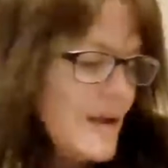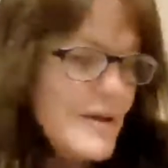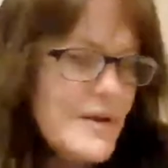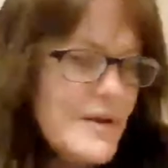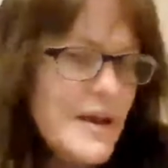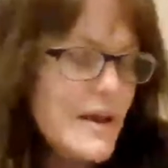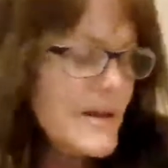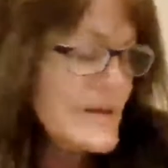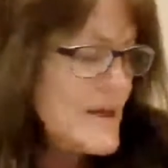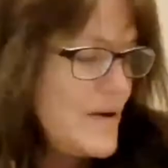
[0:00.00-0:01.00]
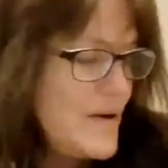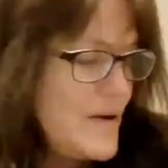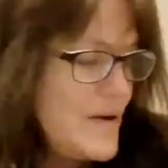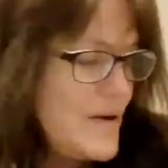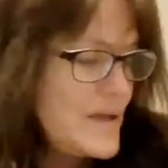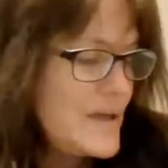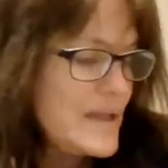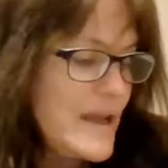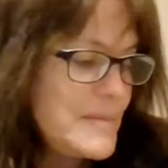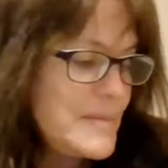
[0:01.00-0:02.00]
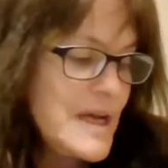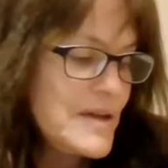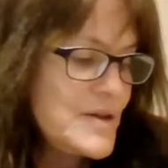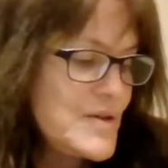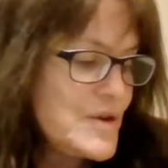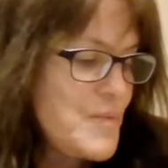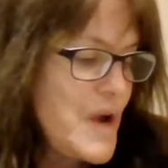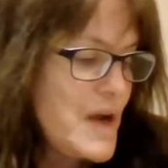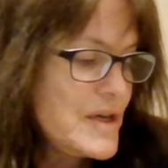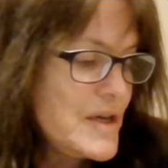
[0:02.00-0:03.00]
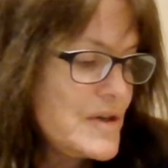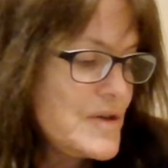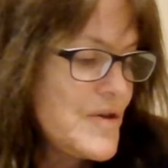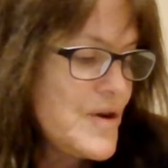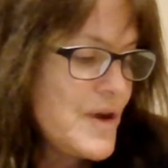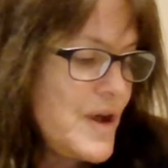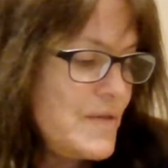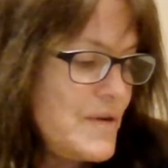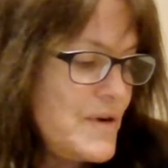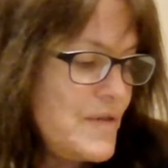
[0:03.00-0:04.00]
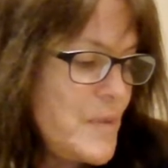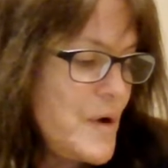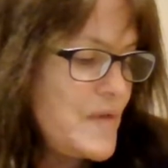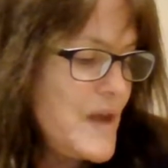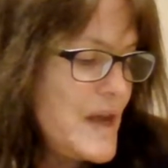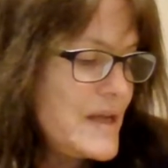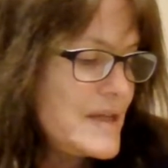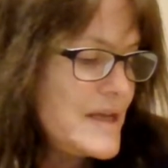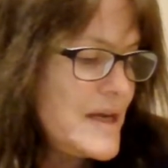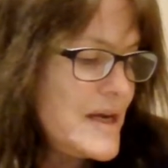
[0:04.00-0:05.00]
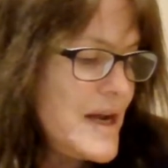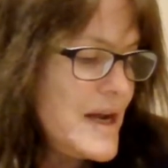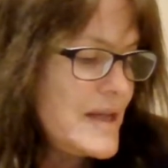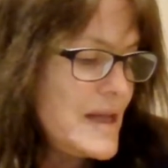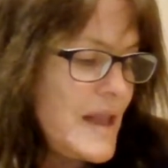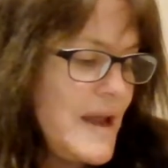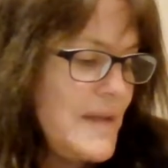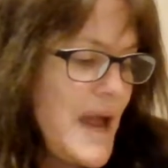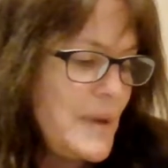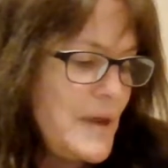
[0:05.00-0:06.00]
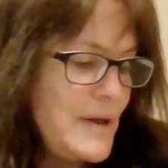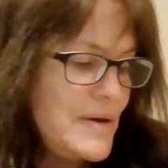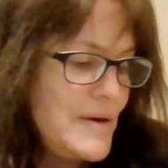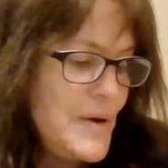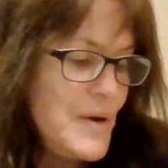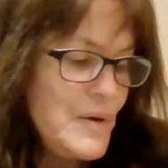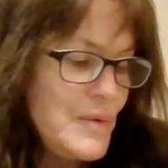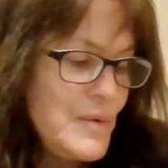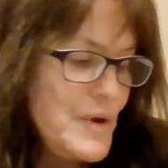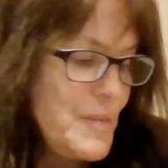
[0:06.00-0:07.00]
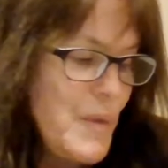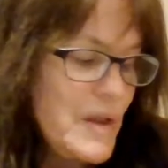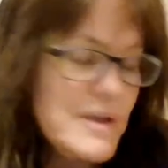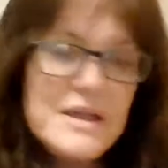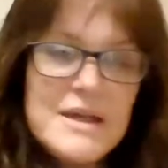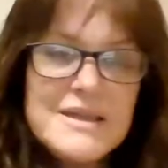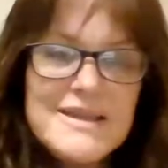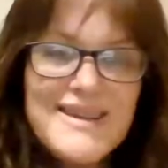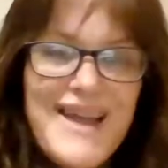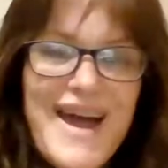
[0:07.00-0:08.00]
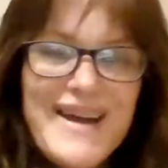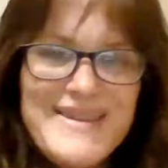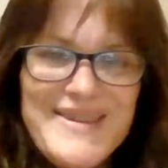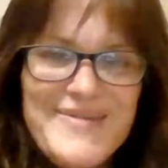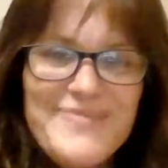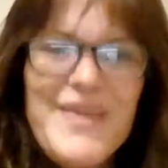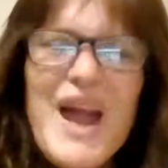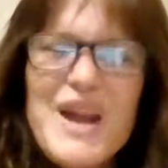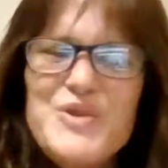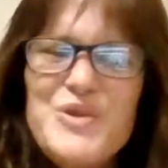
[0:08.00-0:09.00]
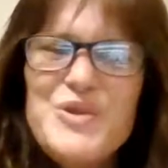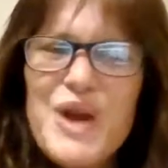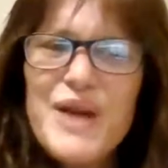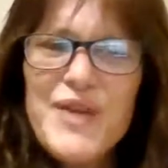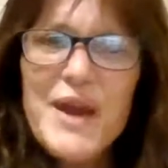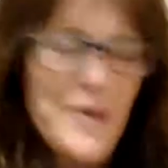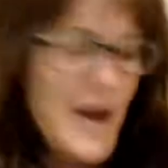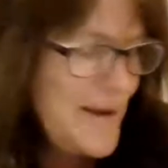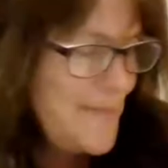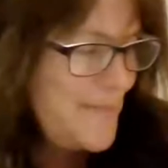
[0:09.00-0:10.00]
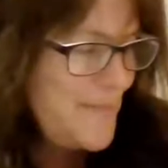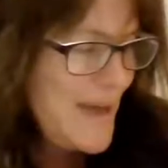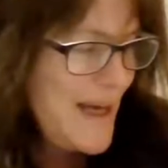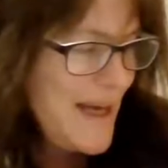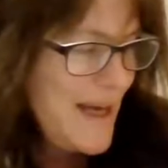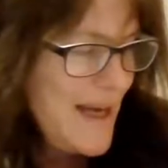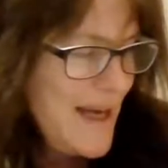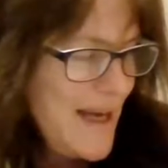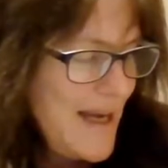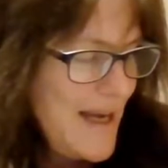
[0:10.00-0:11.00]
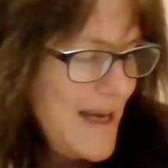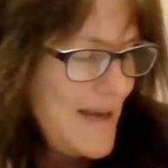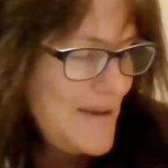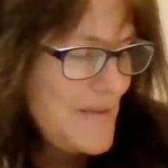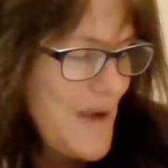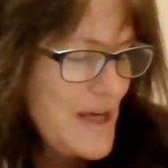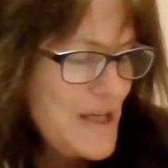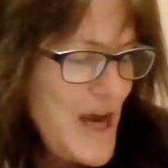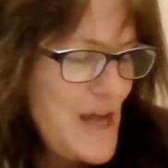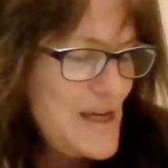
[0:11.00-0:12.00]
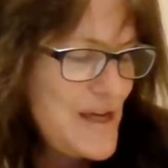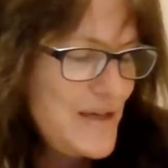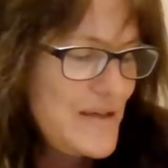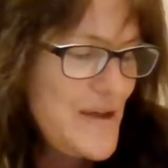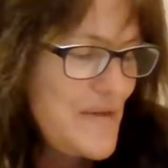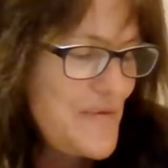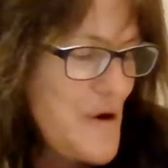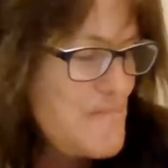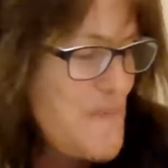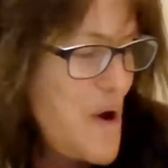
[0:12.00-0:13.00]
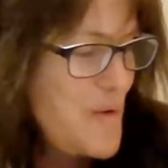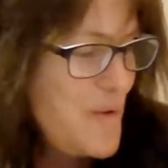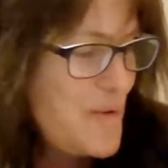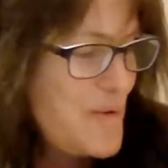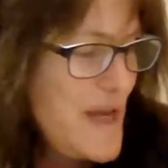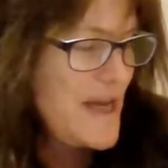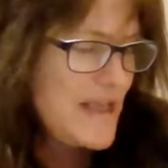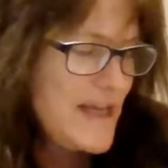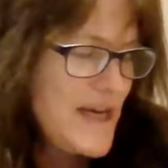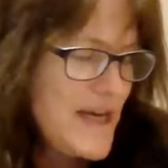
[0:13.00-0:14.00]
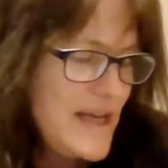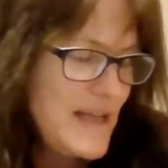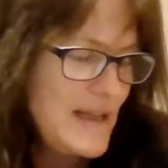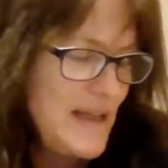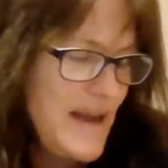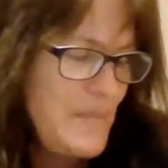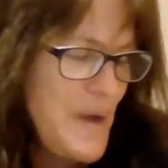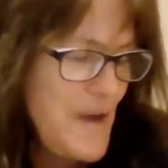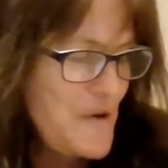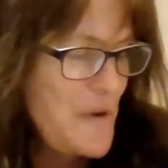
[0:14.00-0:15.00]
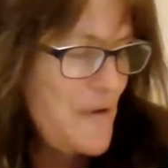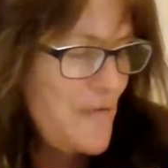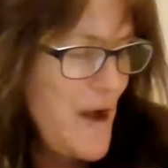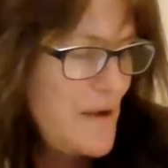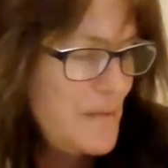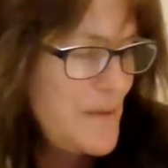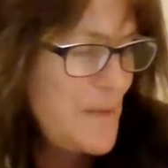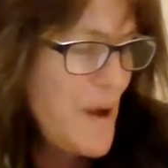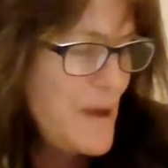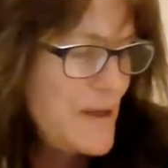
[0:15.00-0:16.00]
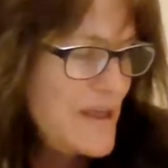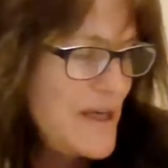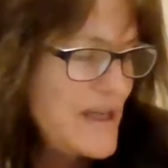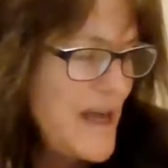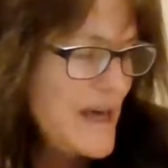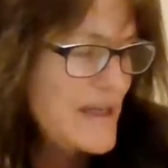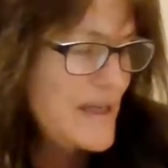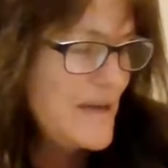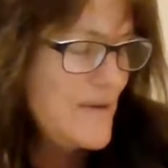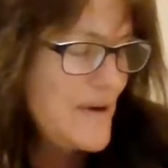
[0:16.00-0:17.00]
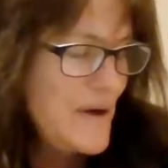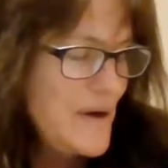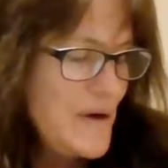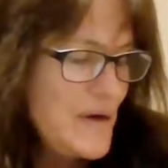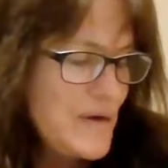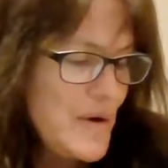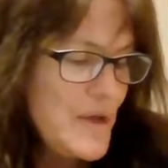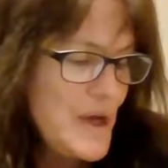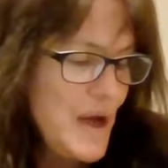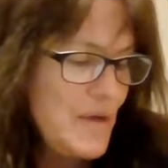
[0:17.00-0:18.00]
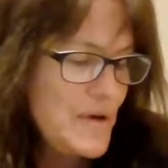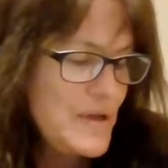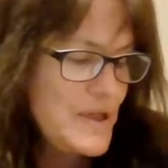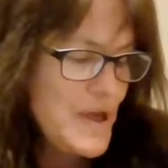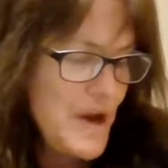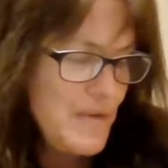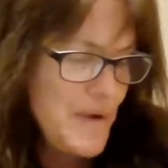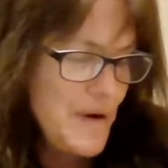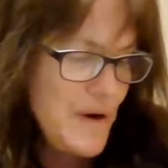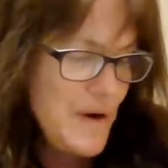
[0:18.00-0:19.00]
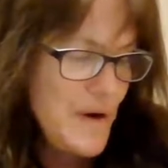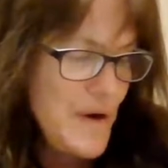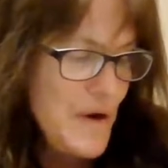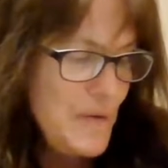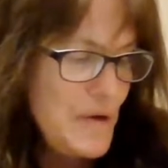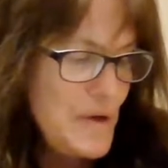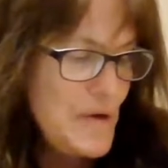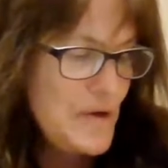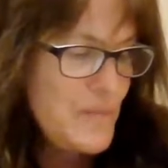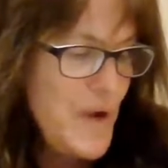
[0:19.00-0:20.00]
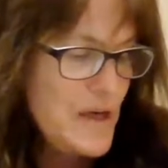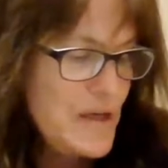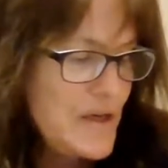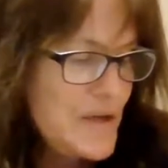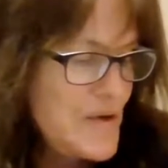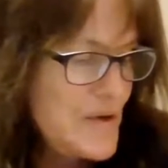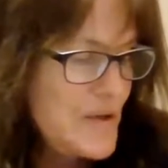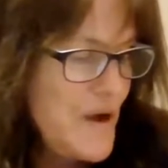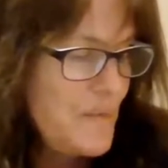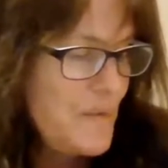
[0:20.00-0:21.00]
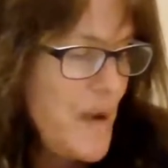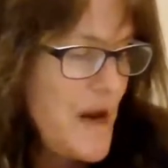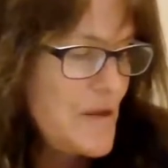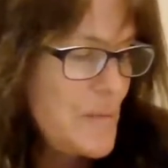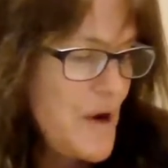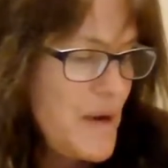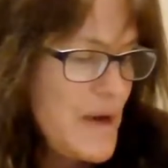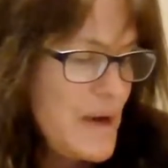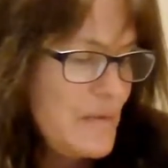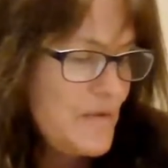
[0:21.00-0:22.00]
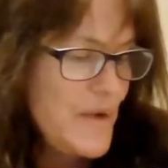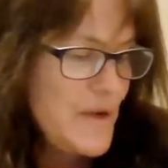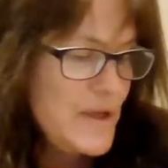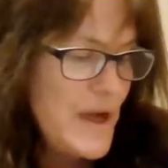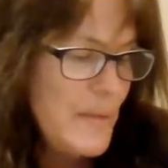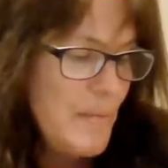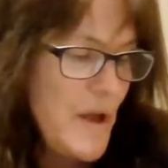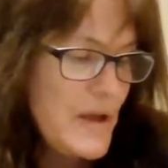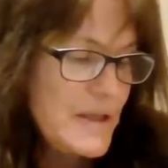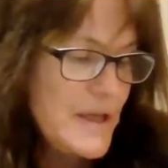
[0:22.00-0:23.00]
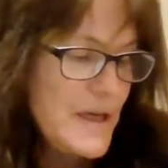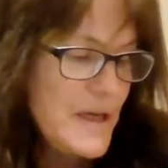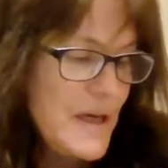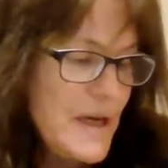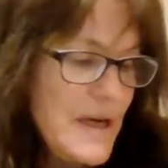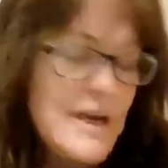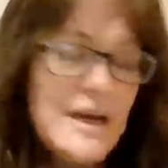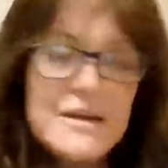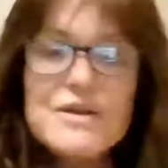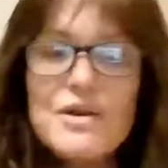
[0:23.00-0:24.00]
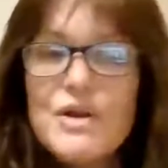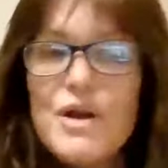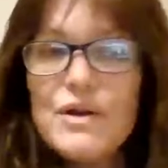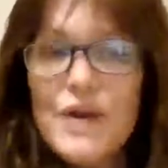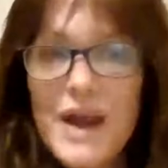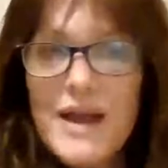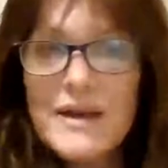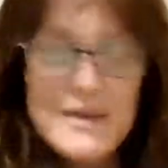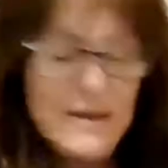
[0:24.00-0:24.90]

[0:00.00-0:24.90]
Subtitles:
Okay, so it's claims against the nurse practitioner are covered if both the incident and the claim happen when the policy is still active. I knew you got that right. The rationale is, therefore, both the incident and the claim have to be filed when the policy is active during the coverage time. When the nurse practitioner stops paying the premiums for this type of policy, it's no longer active.